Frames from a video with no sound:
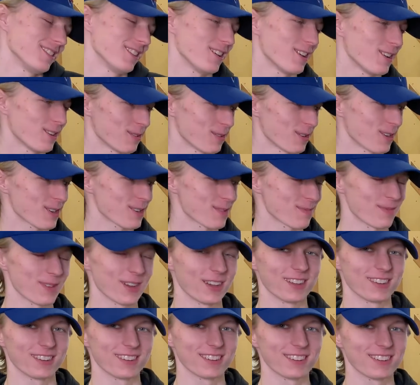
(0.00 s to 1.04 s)
A lot of work,
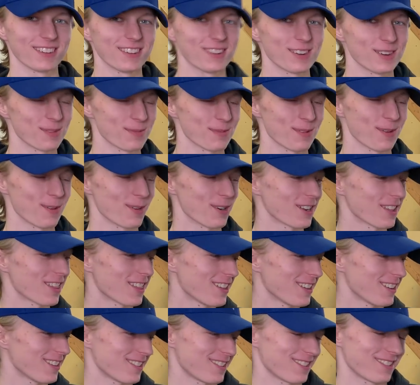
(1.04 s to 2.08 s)
but that'll be
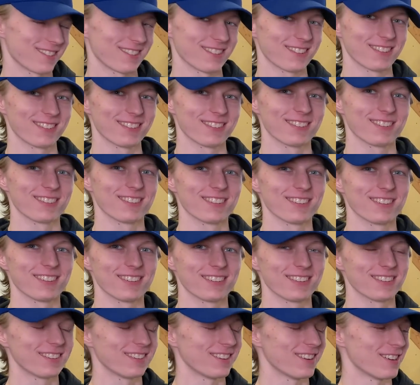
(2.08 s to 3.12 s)
worth it. It's not so bad.
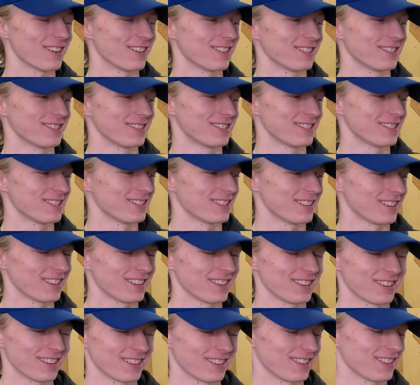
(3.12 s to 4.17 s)
All
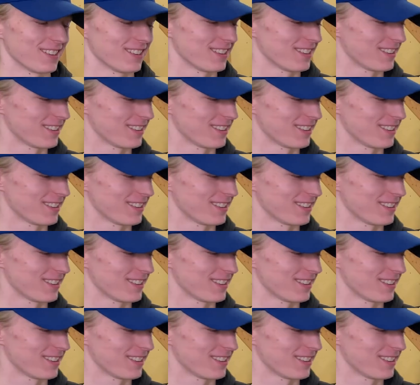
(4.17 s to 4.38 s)
right.